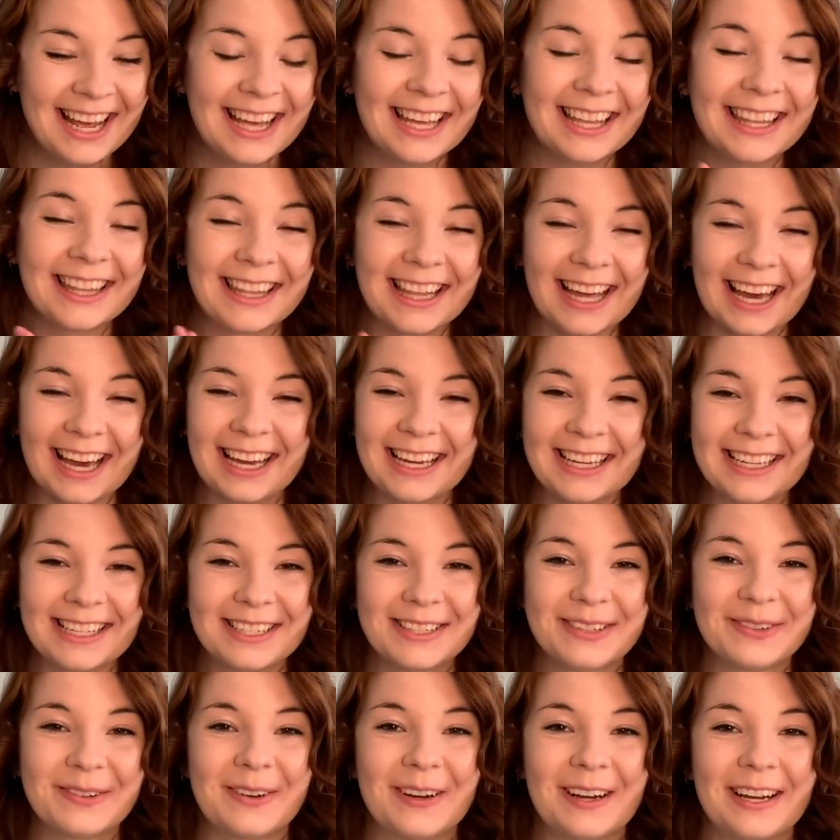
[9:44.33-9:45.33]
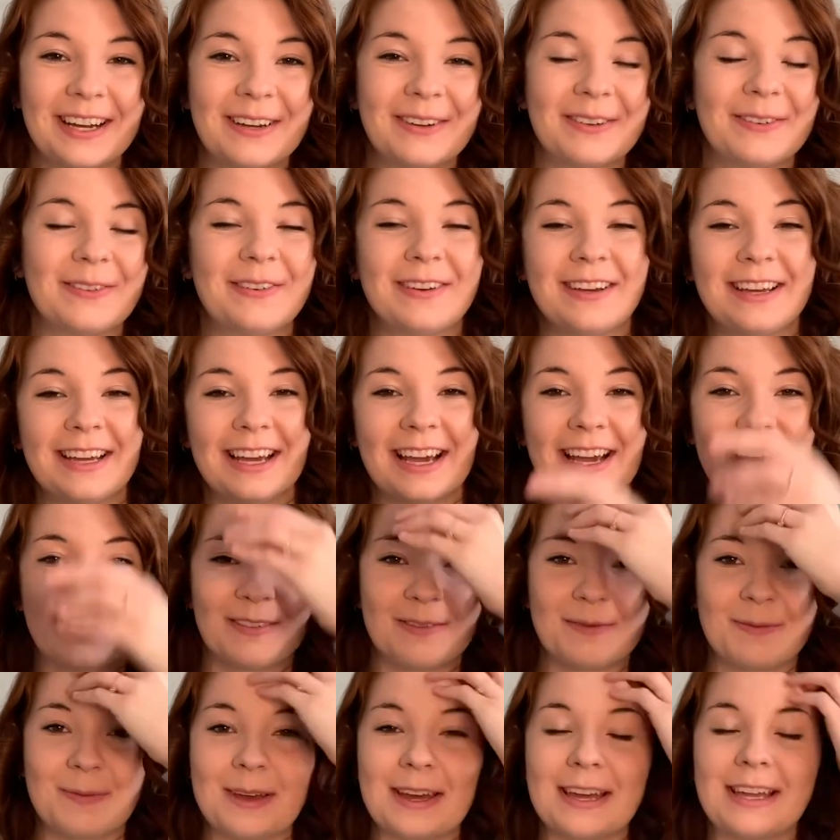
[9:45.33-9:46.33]
that is what we
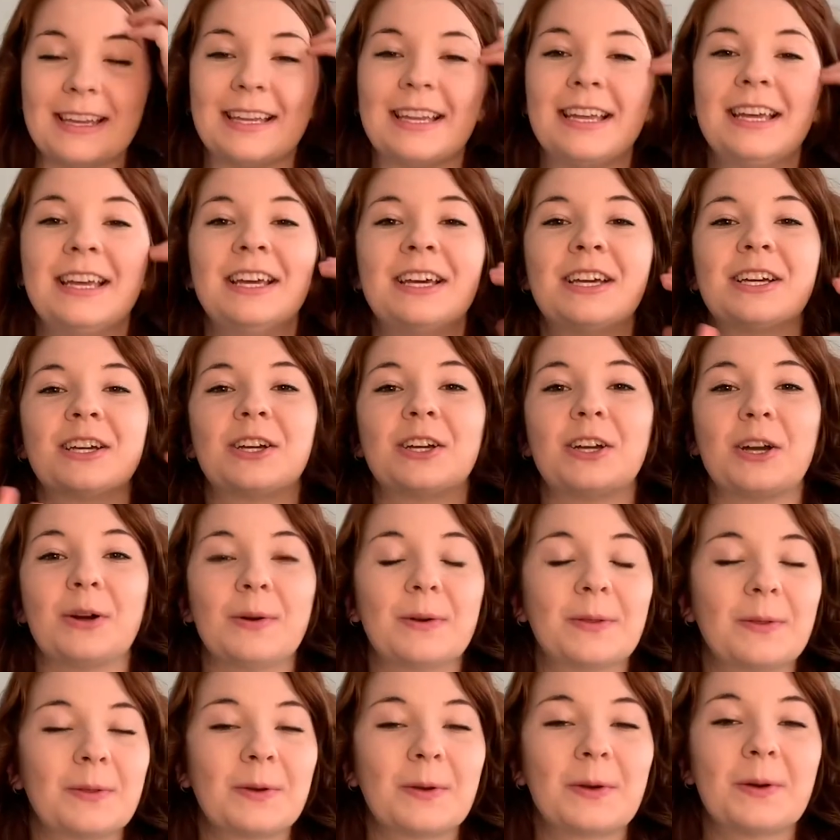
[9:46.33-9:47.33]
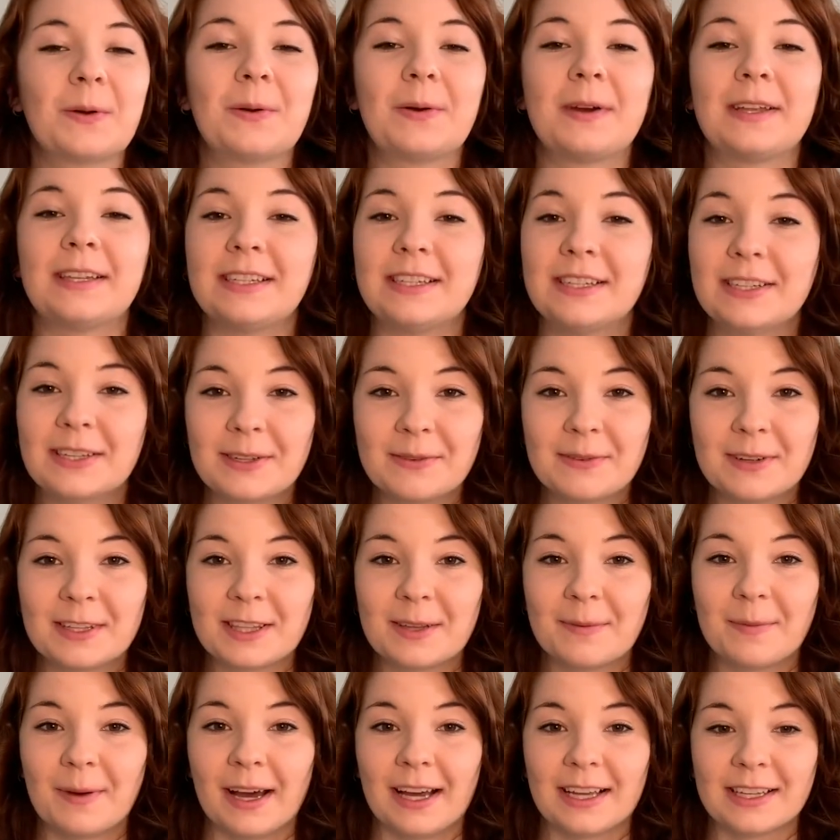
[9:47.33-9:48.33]
have been going through and dealing with the
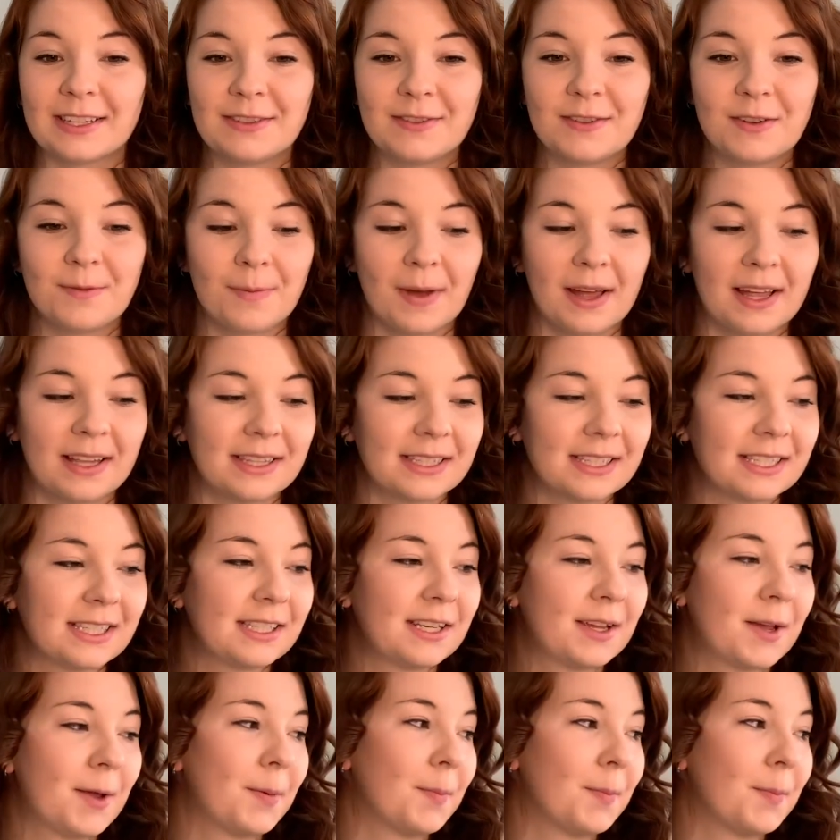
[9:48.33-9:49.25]
past few months.